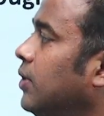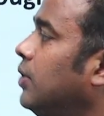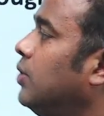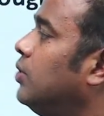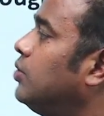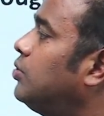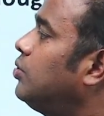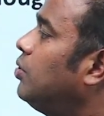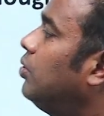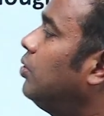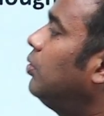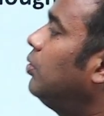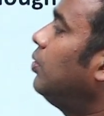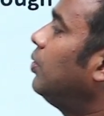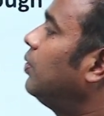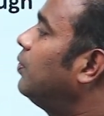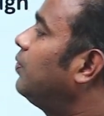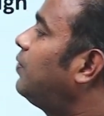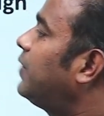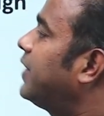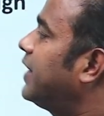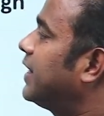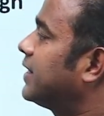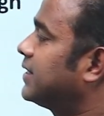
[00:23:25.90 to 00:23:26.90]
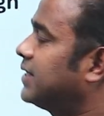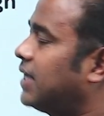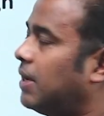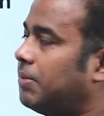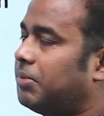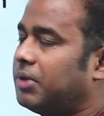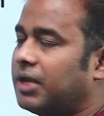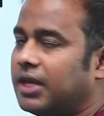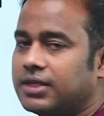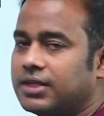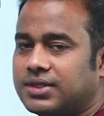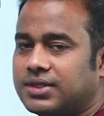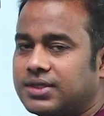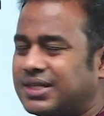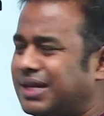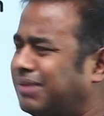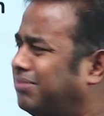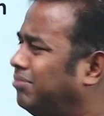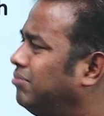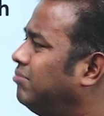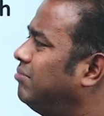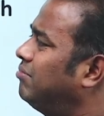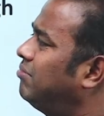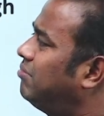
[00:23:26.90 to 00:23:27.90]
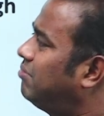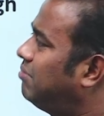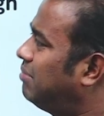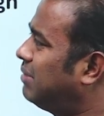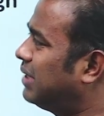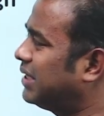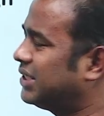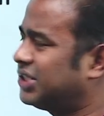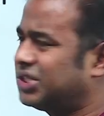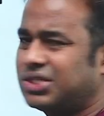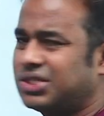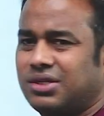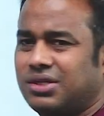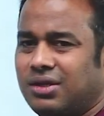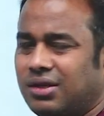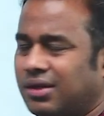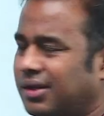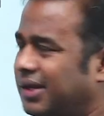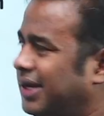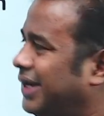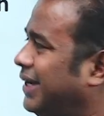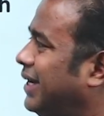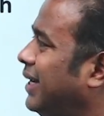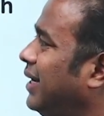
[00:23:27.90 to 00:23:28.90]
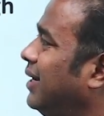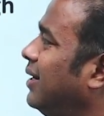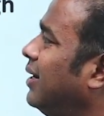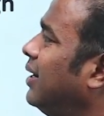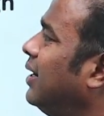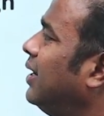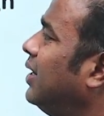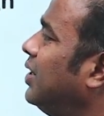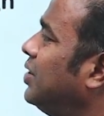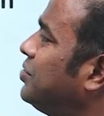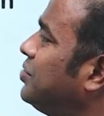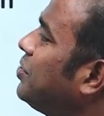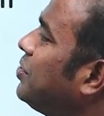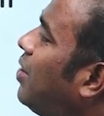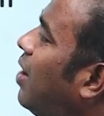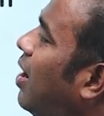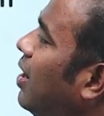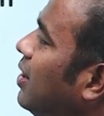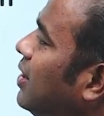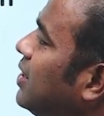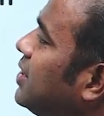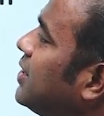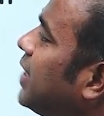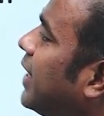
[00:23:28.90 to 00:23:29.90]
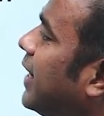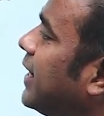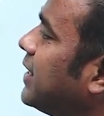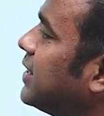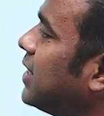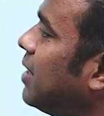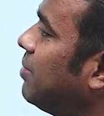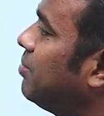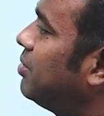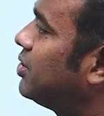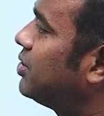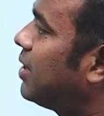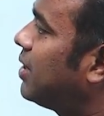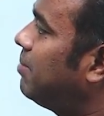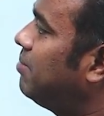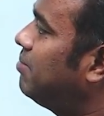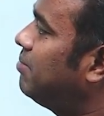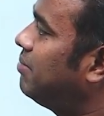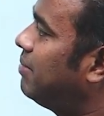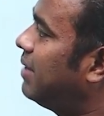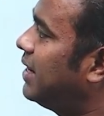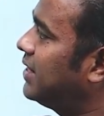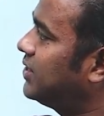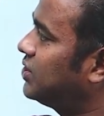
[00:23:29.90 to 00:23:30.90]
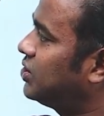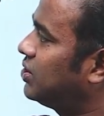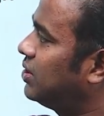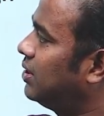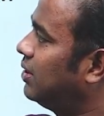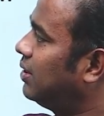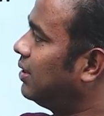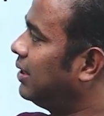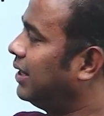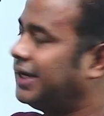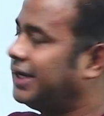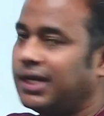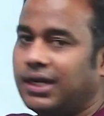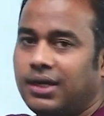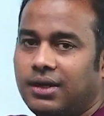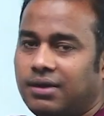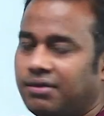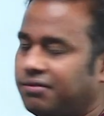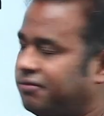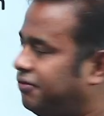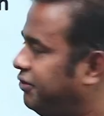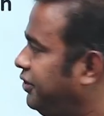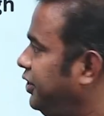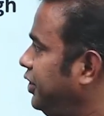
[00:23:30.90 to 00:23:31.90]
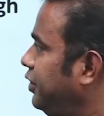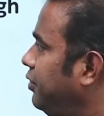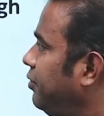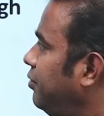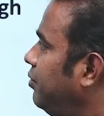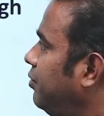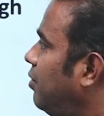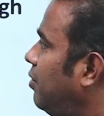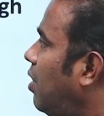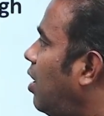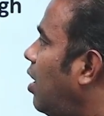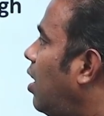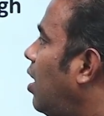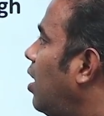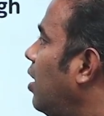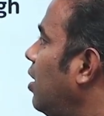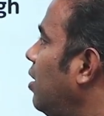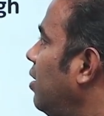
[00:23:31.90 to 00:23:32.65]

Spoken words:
so for example here, some, much, little. So all these are examples: some, much, little, few, all,